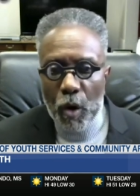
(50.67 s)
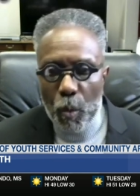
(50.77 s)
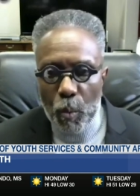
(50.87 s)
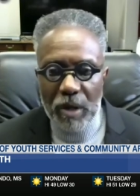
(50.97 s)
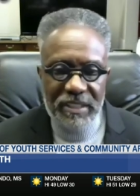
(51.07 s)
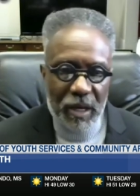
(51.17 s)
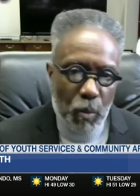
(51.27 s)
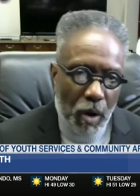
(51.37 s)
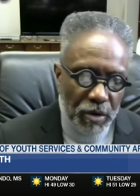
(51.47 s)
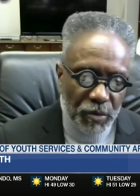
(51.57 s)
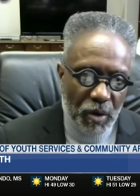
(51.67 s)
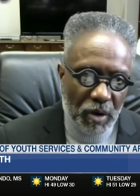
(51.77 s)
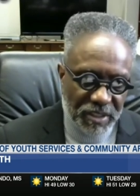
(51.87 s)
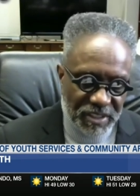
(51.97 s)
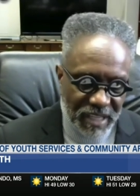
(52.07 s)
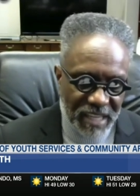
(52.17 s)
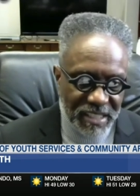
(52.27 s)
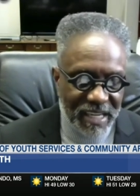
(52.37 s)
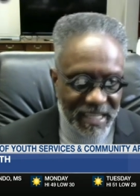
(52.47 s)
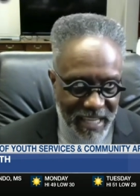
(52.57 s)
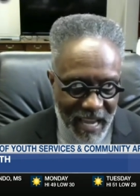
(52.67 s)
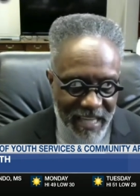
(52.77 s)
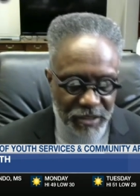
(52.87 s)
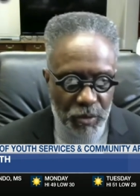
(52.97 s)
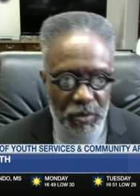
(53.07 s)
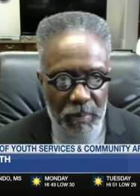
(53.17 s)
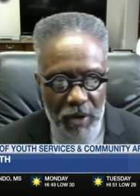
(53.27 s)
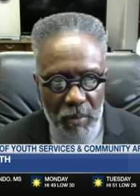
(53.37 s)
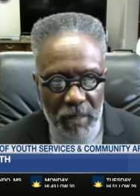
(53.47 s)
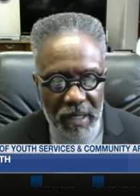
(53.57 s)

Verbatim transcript: once they walk across the stage and get their high school diploma.